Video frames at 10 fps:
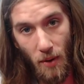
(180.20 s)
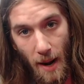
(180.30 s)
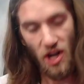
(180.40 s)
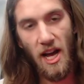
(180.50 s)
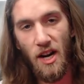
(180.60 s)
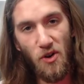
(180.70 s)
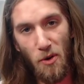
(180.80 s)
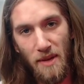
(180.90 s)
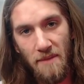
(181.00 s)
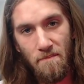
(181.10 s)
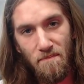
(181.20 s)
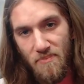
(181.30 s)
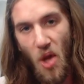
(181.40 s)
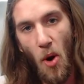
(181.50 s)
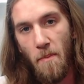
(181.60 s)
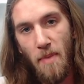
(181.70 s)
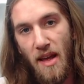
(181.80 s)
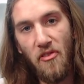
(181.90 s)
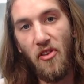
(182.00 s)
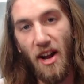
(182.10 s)
wrap, cut it normally. Don't be a
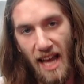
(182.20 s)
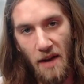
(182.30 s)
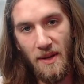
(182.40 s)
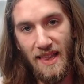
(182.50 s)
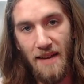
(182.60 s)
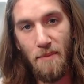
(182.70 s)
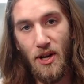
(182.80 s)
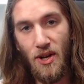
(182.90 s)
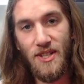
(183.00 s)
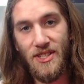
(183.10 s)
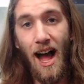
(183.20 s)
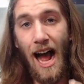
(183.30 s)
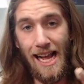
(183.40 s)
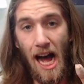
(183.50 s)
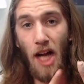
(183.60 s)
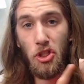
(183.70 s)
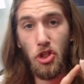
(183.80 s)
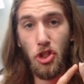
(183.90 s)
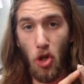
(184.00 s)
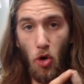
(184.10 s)
fuckhead with it because I can't
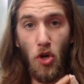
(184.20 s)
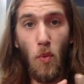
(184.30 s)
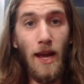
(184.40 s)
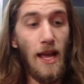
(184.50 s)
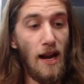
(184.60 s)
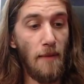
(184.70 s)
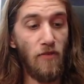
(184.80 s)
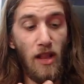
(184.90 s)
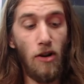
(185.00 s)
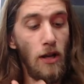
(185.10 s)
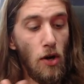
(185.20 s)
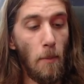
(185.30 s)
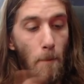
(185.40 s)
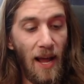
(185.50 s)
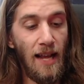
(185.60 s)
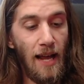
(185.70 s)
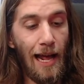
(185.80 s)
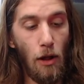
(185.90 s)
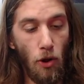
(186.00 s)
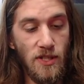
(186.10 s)
show you it and I've literally got a band-aid
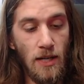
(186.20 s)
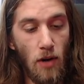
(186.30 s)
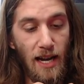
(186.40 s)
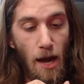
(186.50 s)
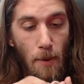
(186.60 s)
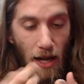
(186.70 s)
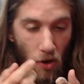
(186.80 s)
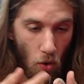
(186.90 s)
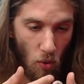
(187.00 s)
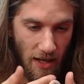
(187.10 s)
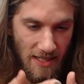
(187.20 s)
closing it right now, but I can already